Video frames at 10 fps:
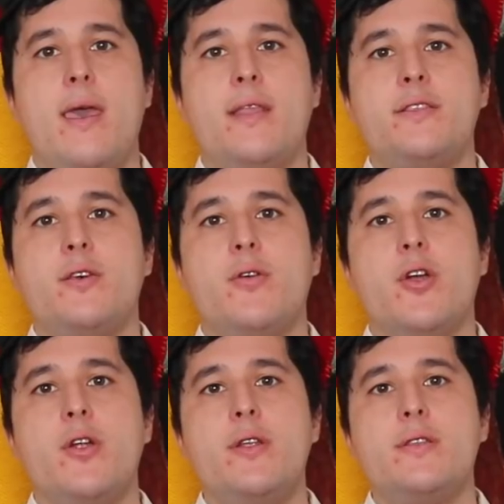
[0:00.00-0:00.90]
And so
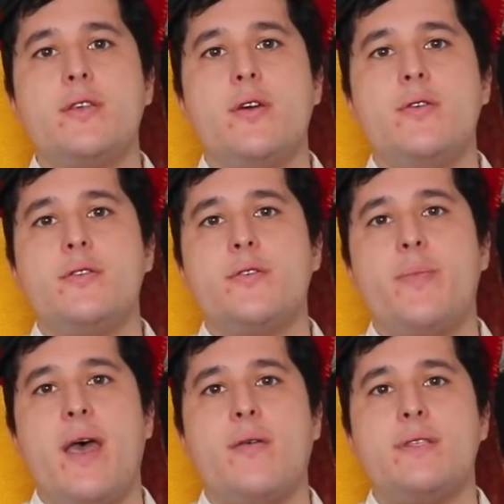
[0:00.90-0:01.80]
Ernest goes
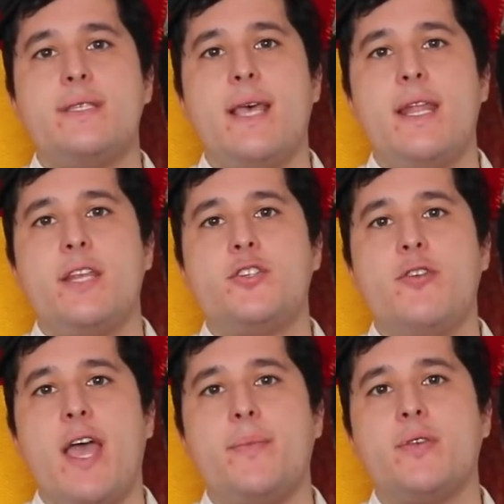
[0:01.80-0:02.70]
about setting
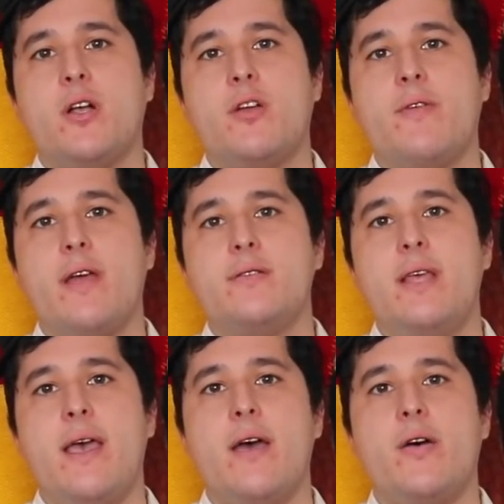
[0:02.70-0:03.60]
traps all around
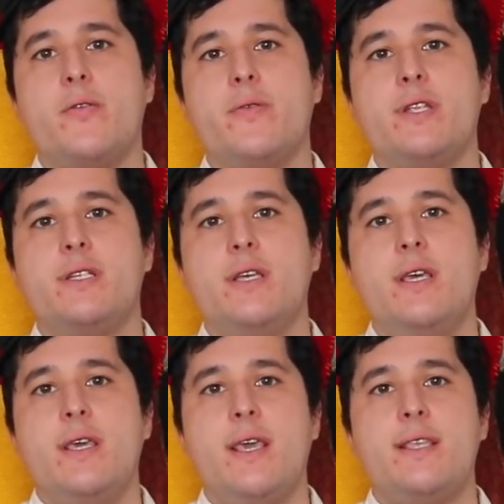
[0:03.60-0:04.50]
town, which
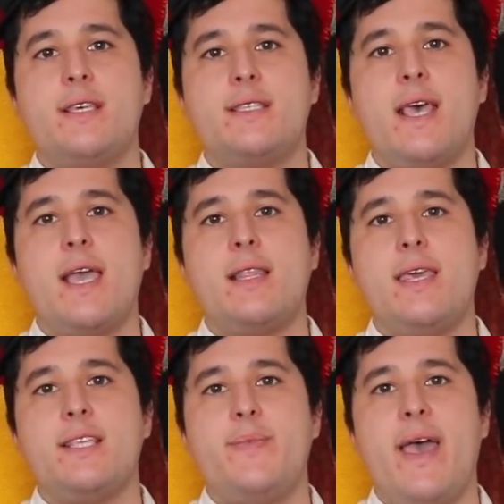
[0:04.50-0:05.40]
is
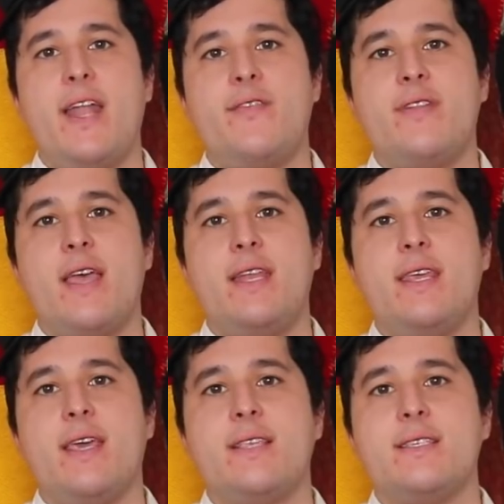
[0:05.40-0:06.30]
exactly as bad of an
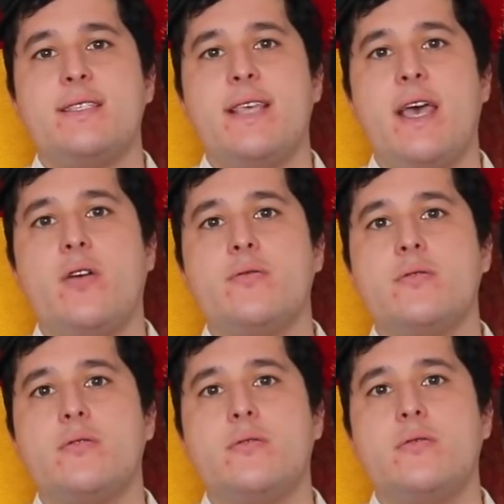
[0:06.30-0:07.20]
idea as it sounds.